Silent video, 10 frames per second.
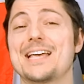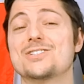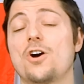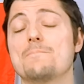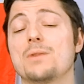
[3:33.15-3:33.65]

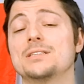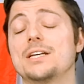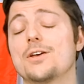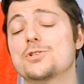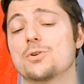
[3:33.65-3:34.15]
is on
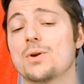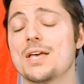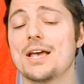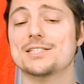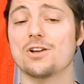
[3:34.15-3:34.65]
Monday though, so
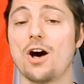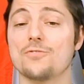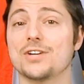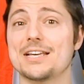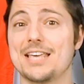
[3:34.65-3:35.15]
it's an
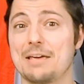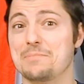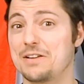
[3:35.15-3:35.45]
off night game.